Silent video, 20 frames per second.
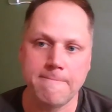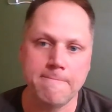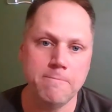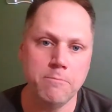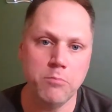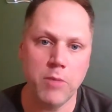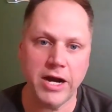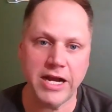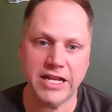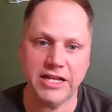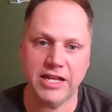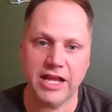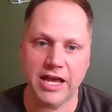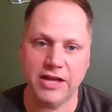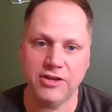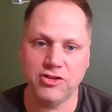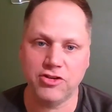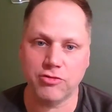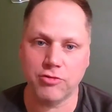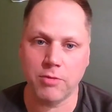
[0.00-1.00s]
money to
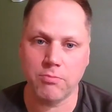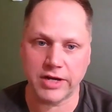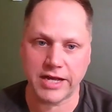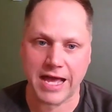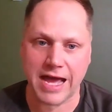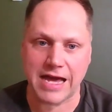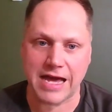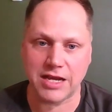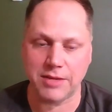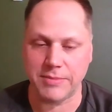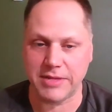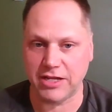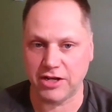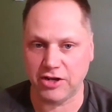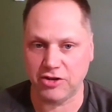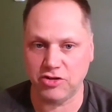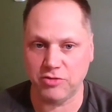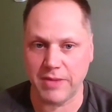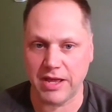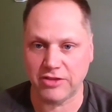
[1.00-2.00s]
enter an economy in a
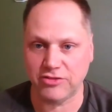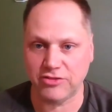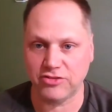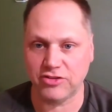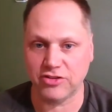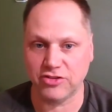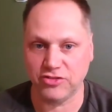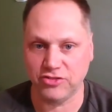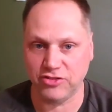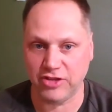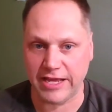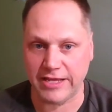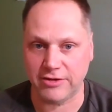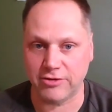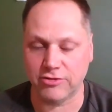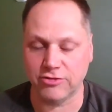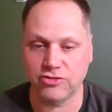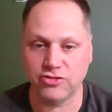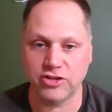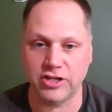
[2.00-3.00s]
domestic state
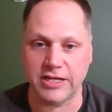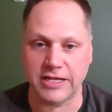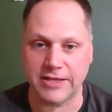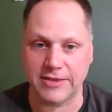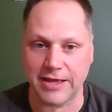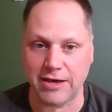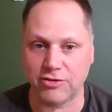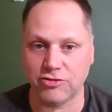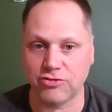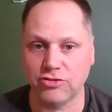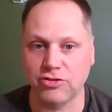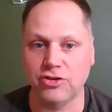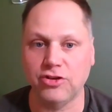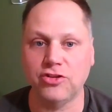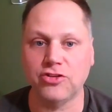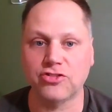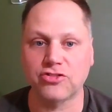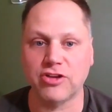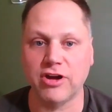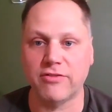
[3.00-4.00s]
or city, and that was the
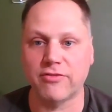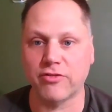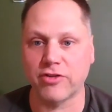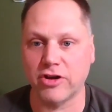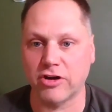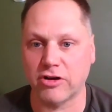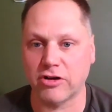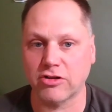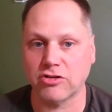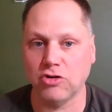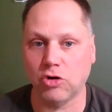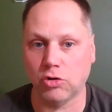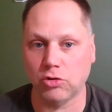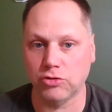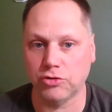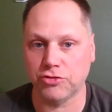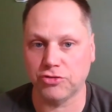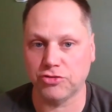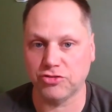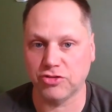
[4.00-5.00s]
discovery of a gold
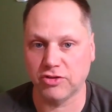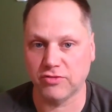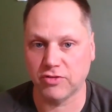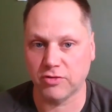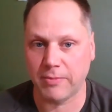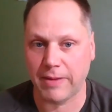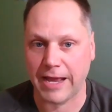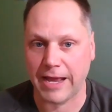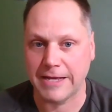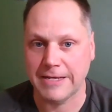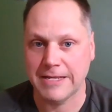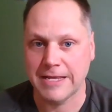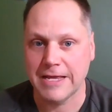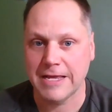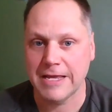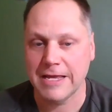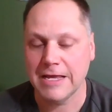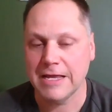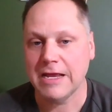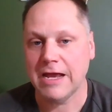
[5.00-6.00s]
or silver mine.
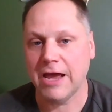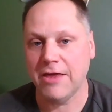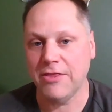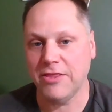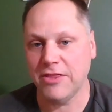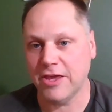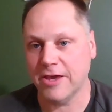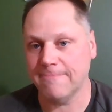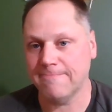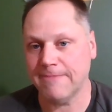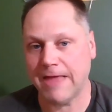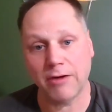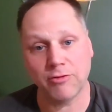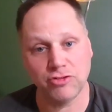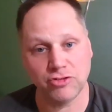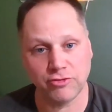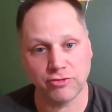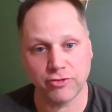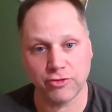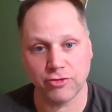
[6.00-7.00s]
And that was
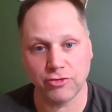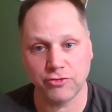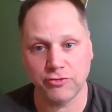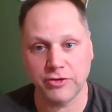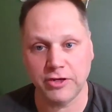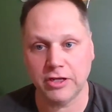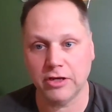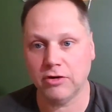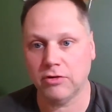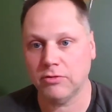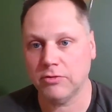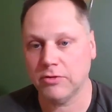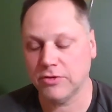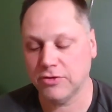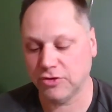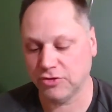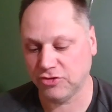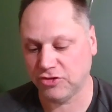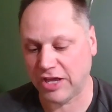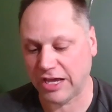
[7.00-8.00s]
the first video.
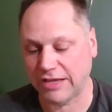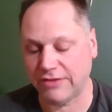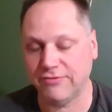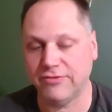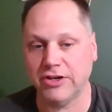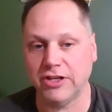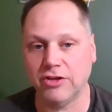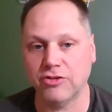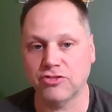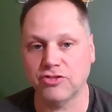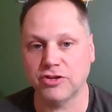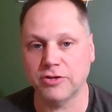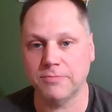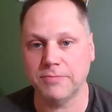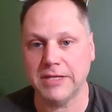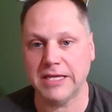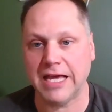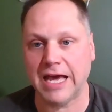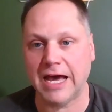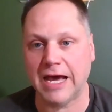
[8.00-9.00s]
The second video is going to
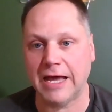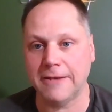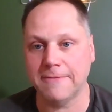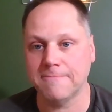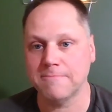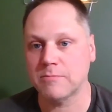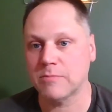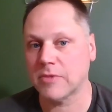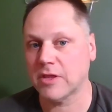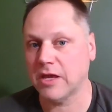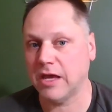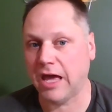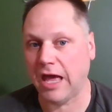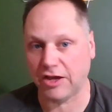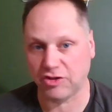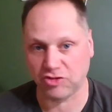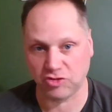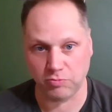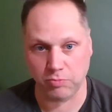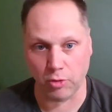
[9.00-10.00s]
be on
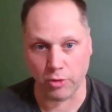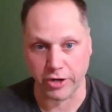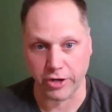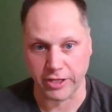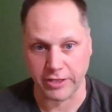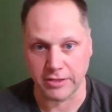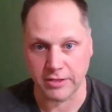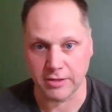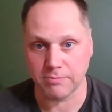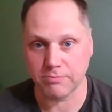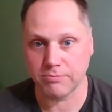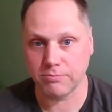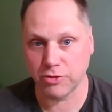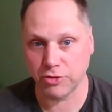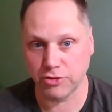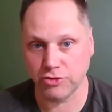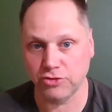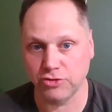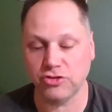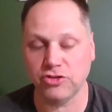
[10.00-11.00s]
exporting,
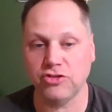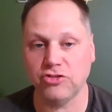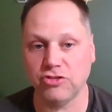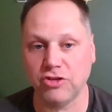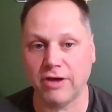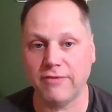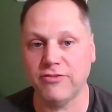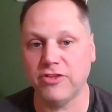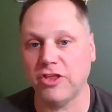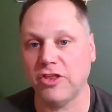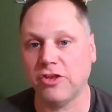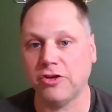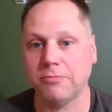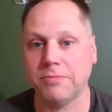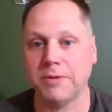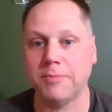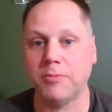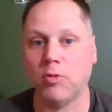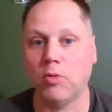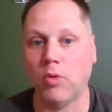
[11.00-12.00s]
producing stuff that other
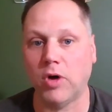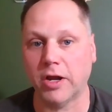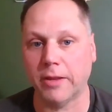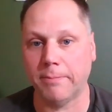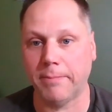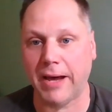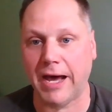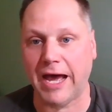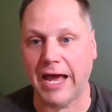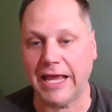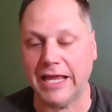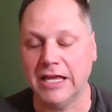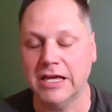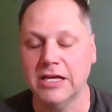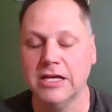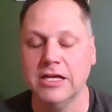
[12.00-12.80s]
people want to buy.